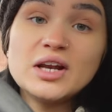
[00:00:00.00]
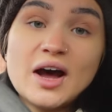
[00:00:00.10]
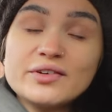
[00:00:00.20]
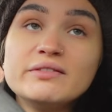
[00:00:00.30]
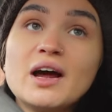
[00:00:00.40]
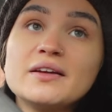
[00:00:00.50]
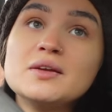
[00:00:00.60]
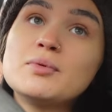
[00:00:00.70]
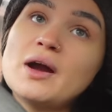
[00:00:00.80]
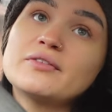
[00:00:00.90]
I haven't even had
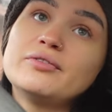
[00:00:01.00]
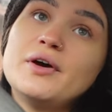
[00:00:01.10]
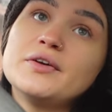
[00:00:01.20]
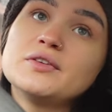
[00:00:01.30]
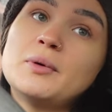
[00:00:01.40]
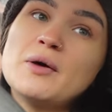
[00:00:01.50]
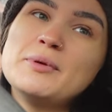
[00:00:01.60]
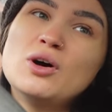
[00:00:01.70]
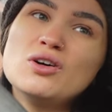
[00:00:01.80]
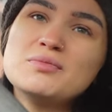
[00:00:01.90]
any breakfast, but I've
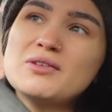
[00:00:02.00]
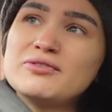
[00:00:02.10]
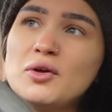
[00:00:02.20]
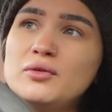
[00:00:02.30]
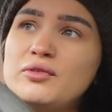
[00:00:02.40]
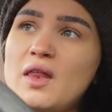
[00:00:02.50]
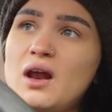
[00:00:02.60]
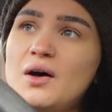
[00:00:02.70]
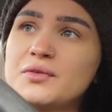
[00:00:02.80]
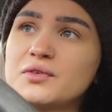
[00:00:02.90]
been off my food for the
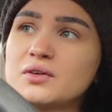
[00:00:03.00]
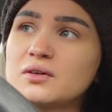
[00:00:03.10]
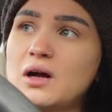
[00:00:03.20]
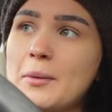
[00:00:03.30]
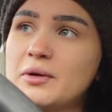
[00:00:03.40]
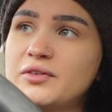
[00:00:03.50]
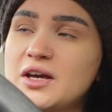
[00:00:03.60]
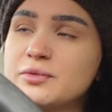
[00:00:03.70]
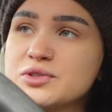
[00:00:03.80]
last couple of days,